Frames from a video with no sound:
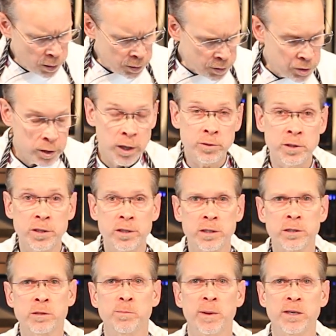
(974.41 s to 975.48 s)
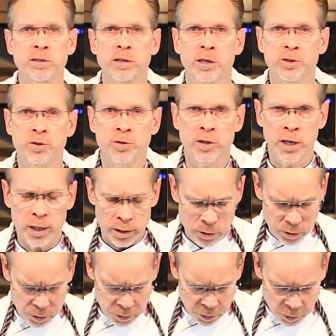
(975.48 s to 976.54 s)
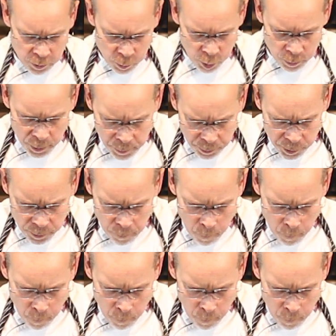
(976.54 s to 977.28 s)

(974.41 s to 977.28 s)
salt to this based on your taste, or a little more pepper,